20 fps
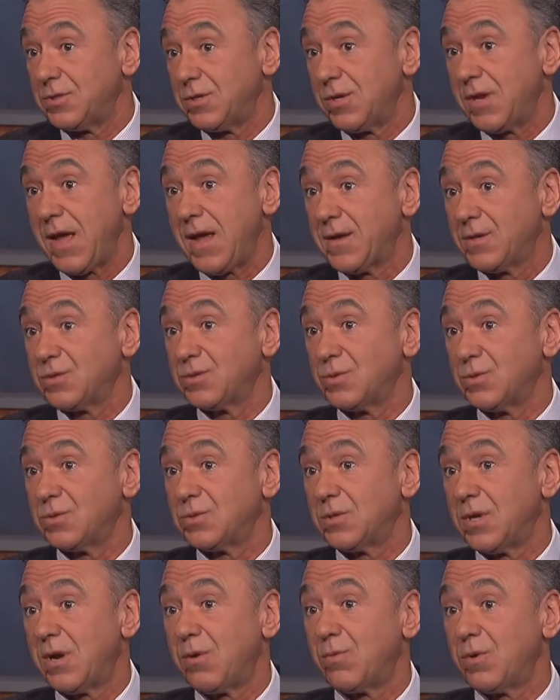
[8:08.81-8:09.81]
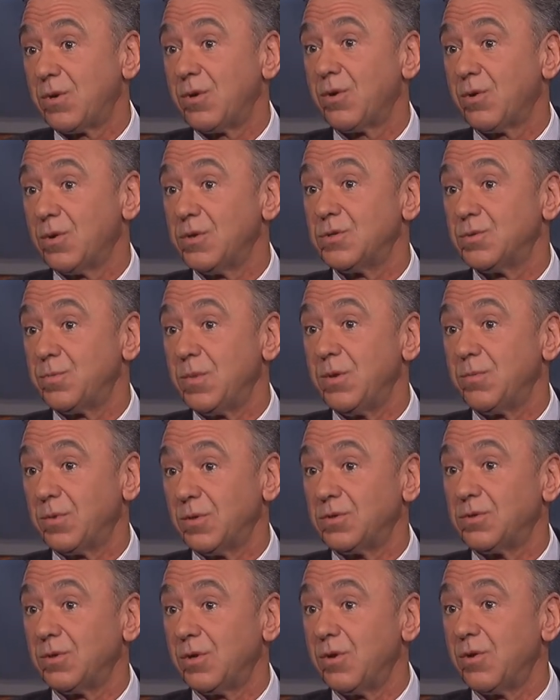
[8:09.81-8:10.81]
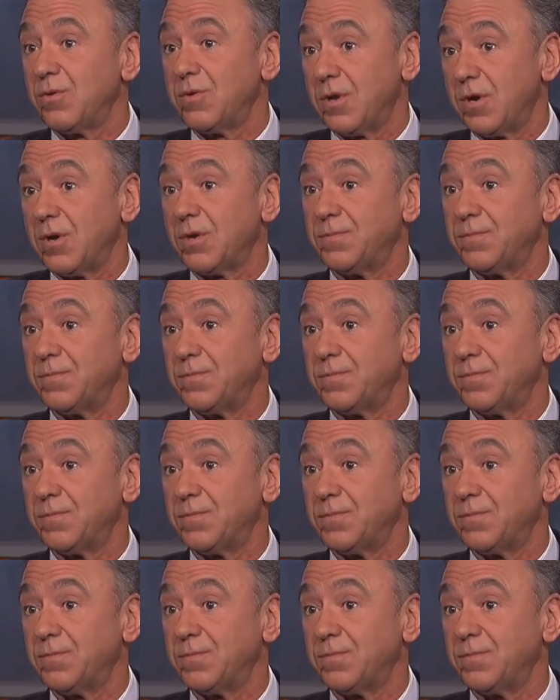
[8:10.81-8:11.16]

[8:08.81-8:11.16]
and answers, and I would encourage people to go there.